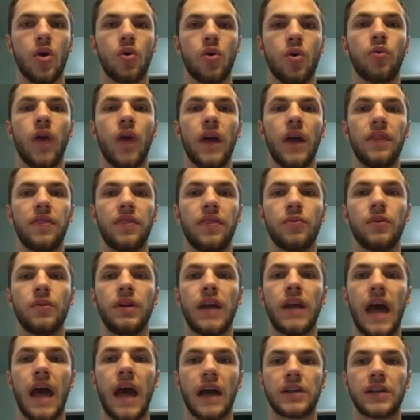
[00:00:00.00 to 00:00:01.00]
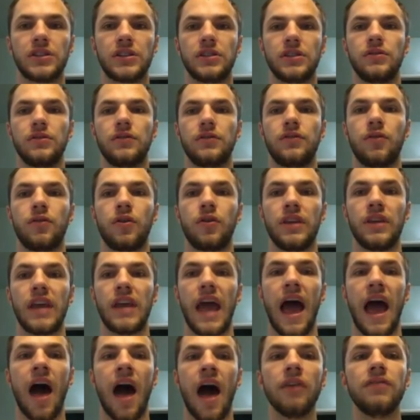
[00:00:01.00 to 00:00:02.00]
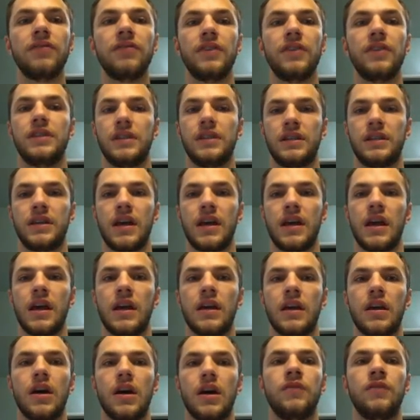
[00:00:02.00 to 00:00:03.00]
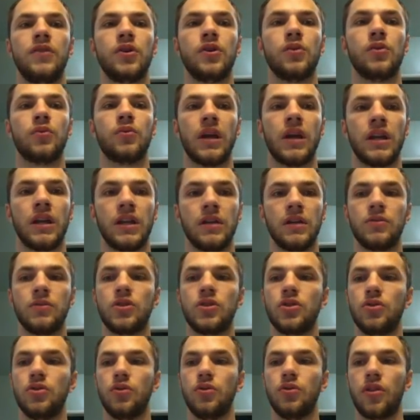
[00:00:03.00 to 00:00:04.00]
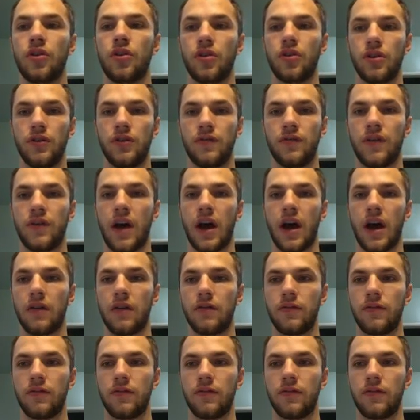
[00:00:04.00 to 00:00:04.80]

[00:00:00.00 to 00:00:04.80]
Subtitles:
Write the reaction for the alpha decay of uranium-235.